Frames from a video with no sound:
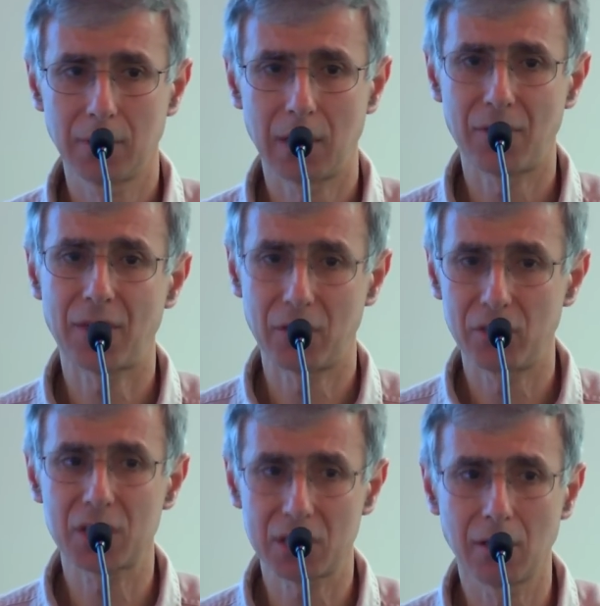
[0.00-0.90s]
and that there
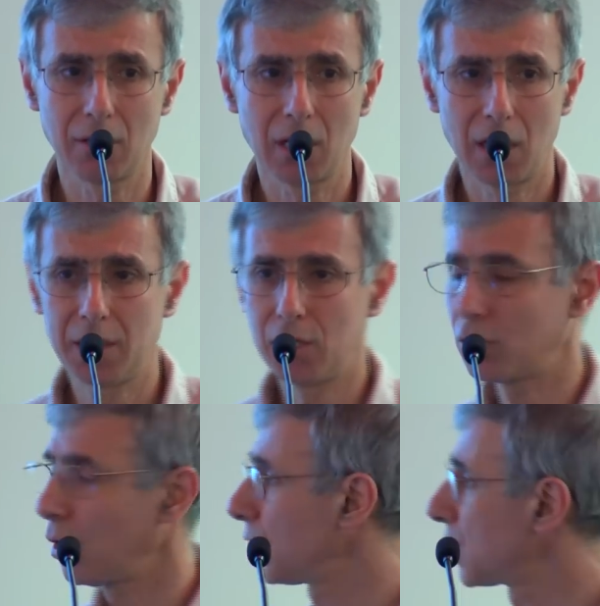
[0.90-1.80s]
is still a yield
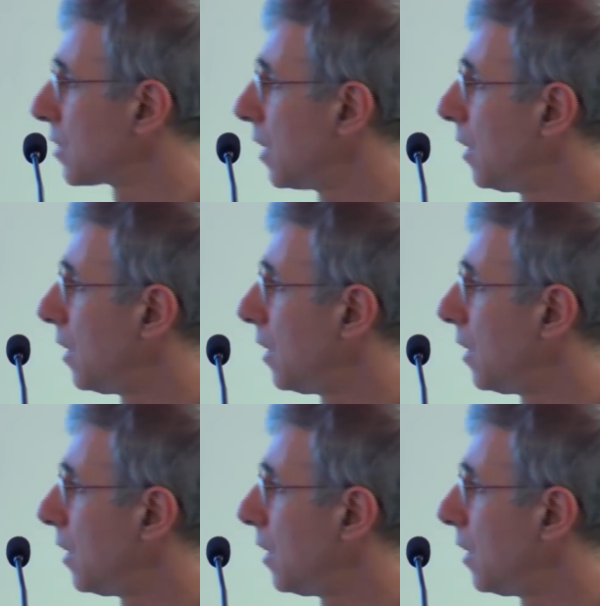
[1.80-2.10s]
loss